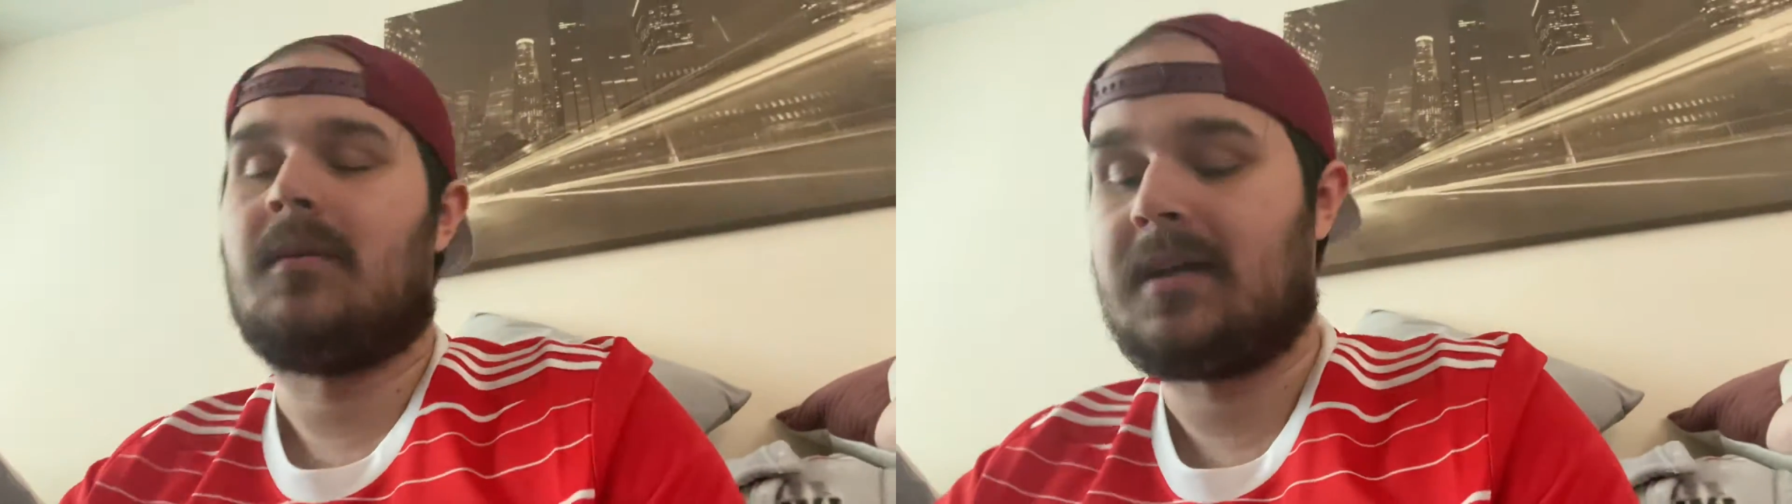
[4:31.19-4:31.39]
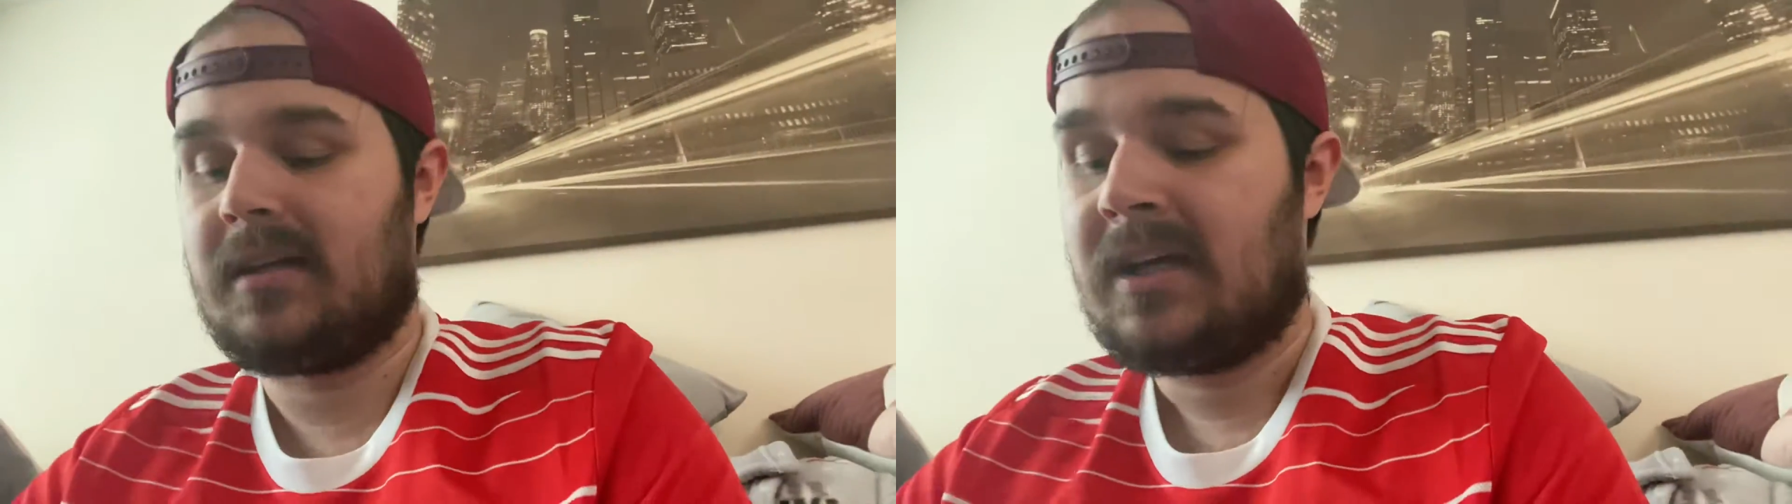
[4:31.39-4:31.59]

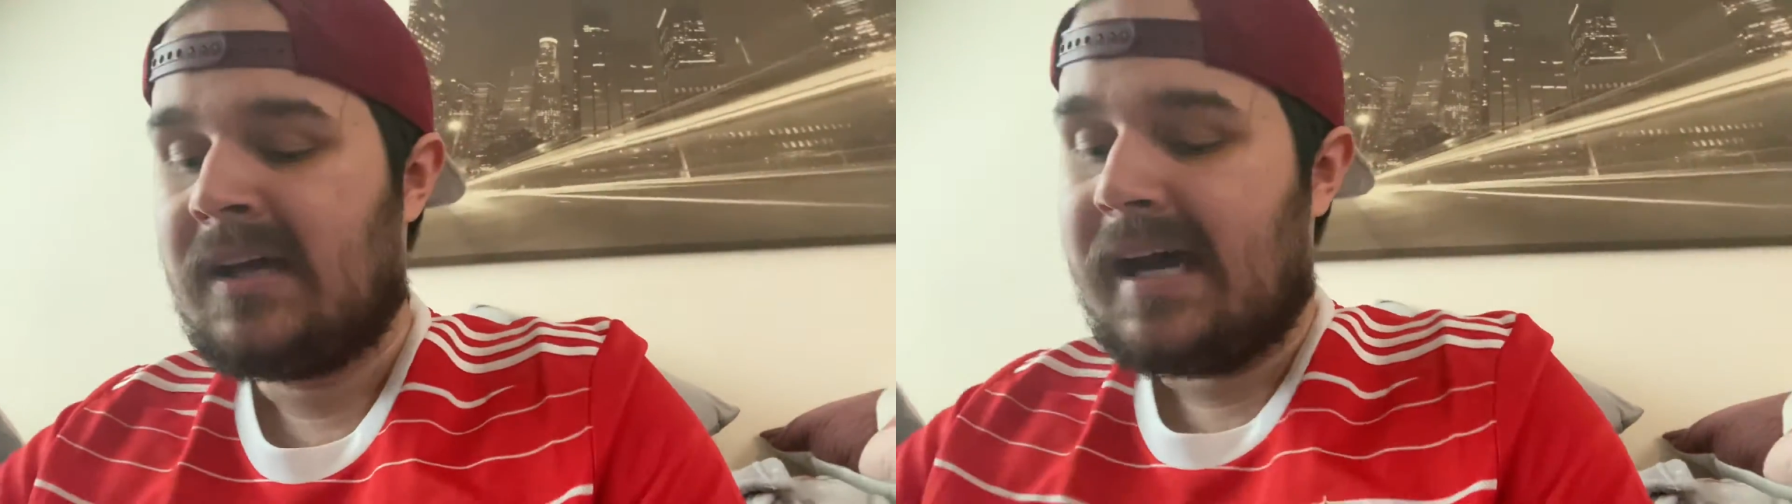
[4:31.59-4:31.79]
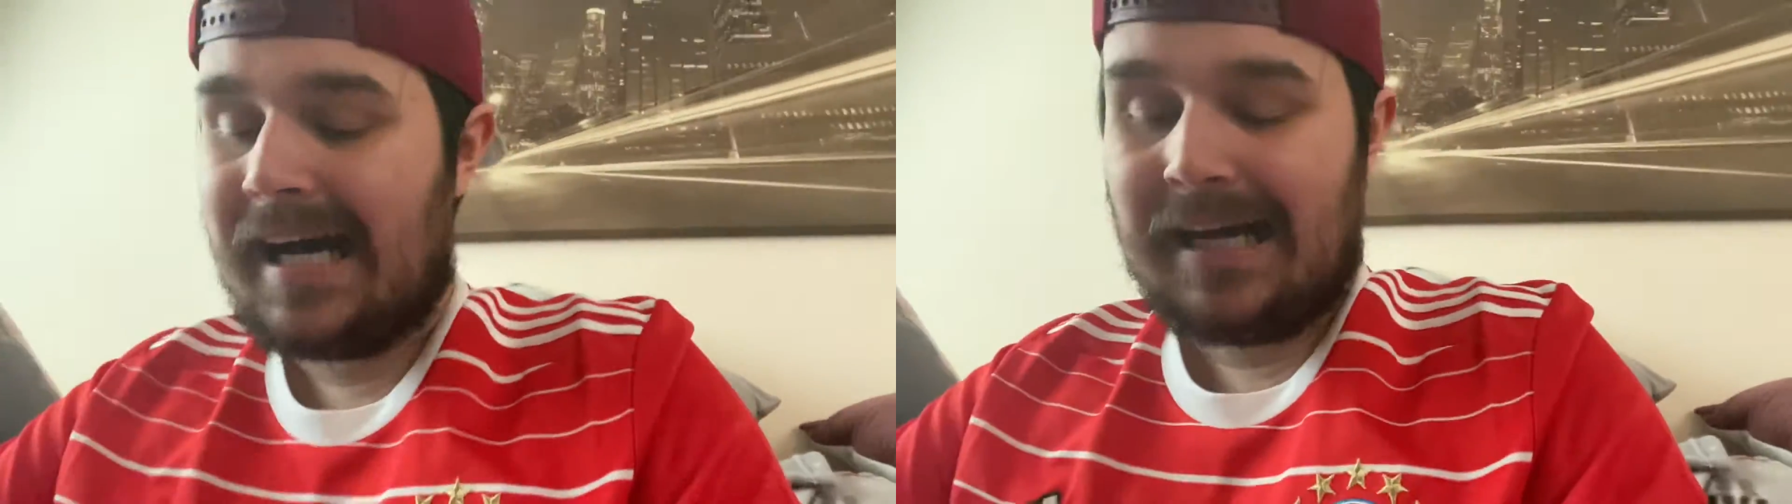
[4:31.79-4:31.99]
mean.
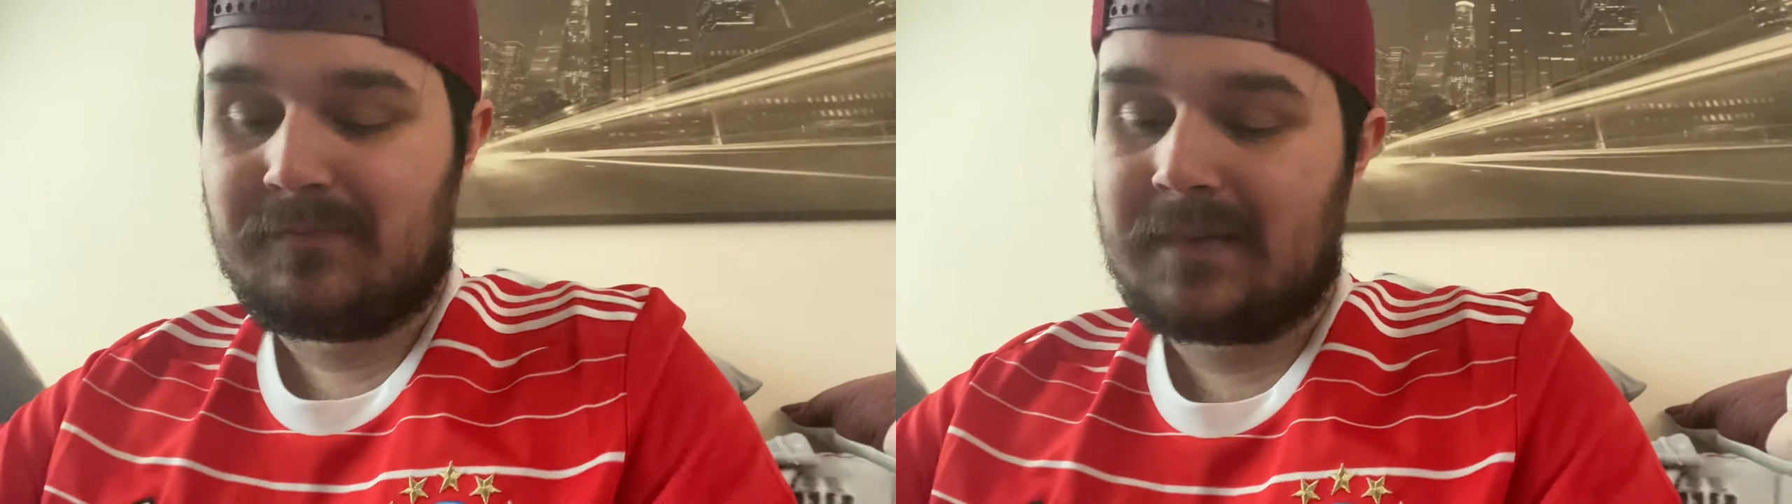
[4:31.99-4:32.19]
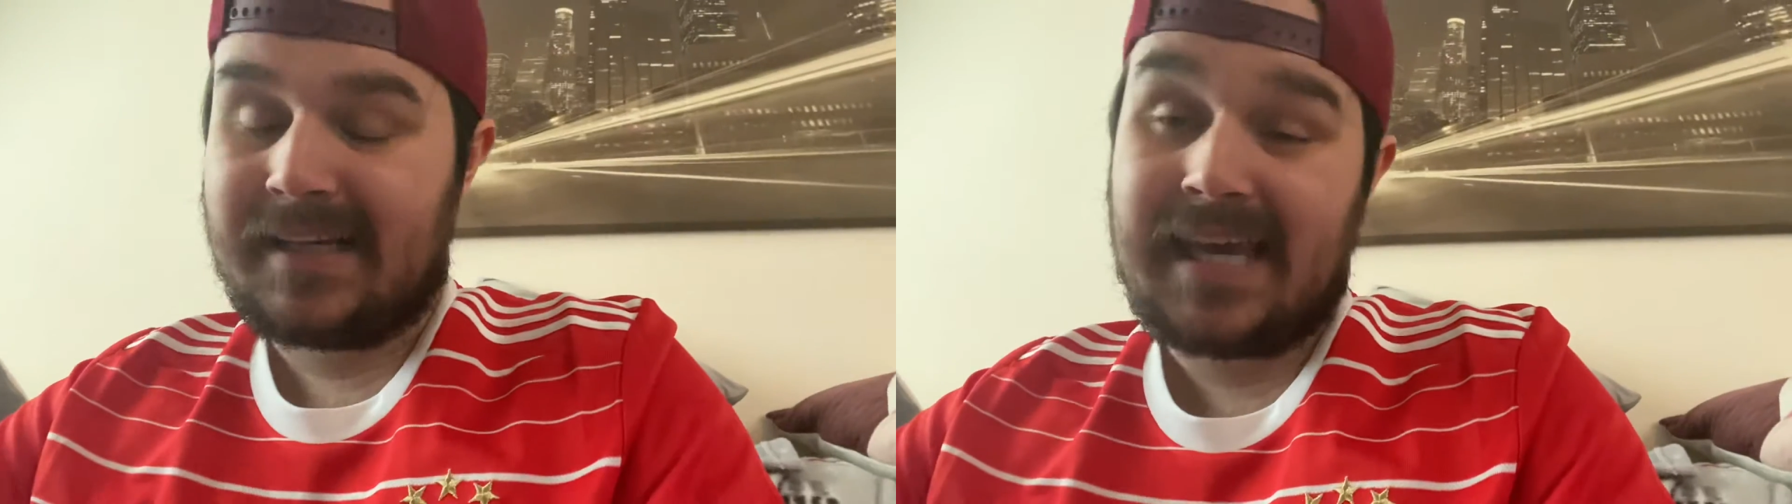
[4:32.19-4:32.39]

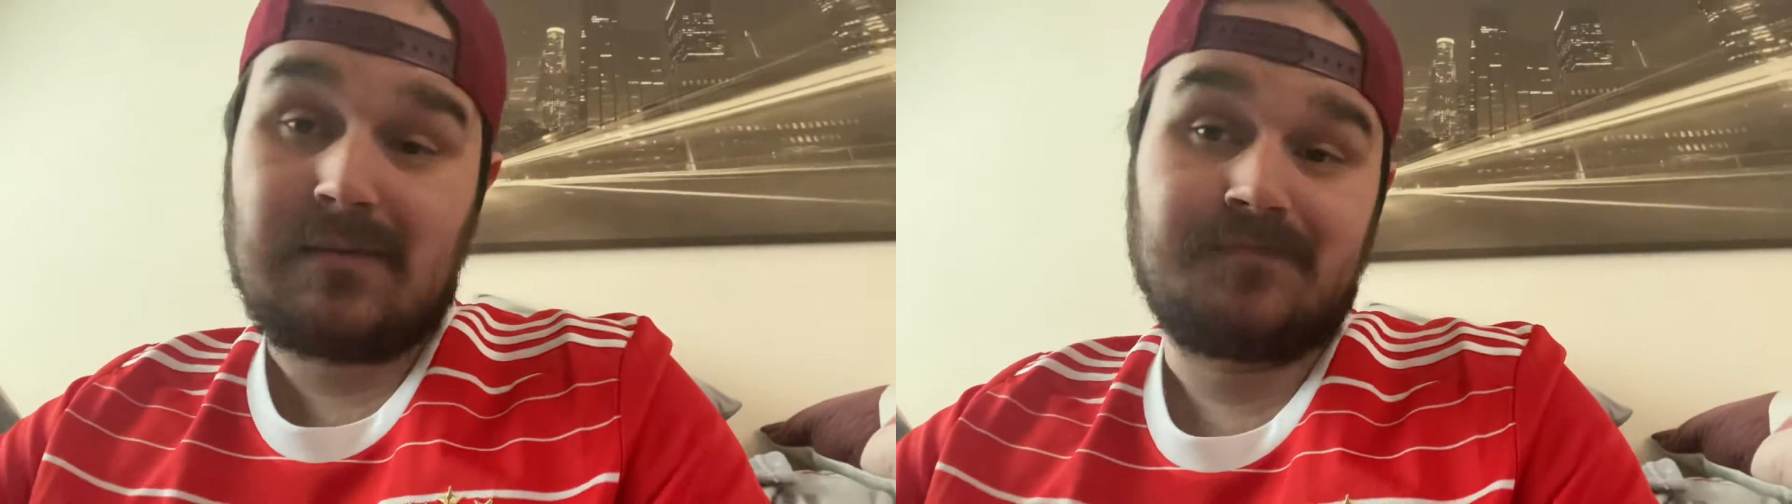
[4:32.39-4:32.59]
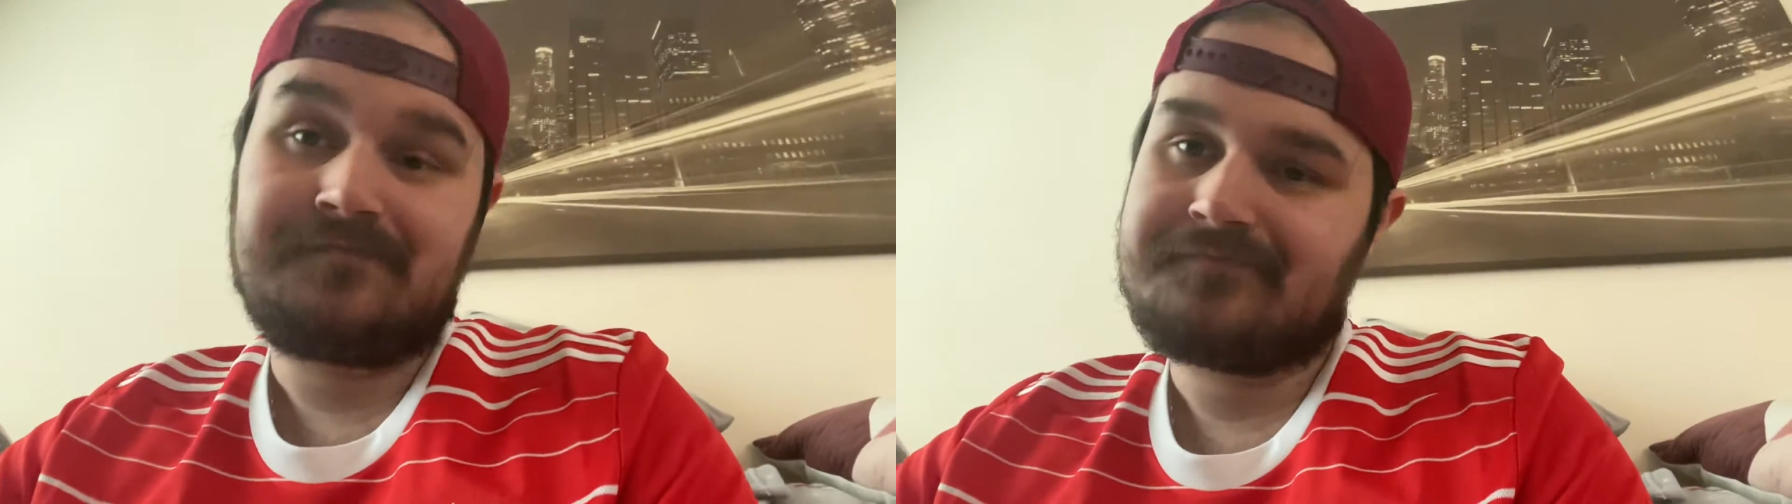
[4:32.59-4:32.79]

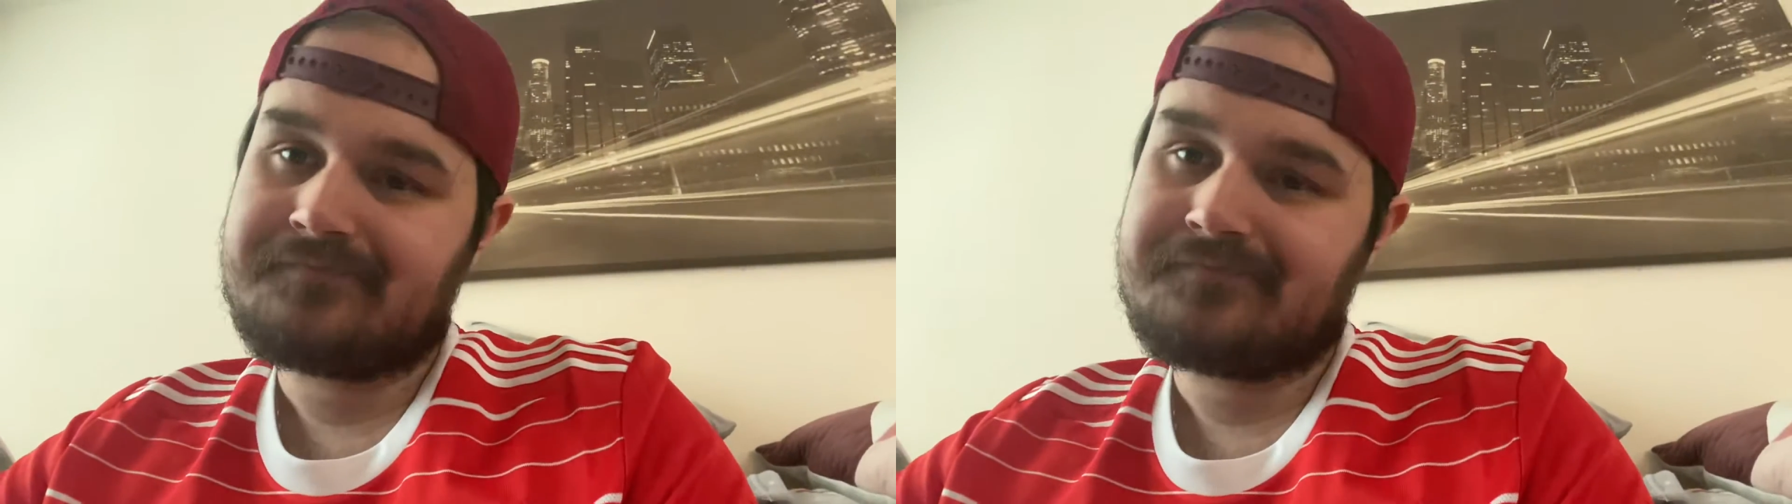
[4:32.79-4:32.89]
Again,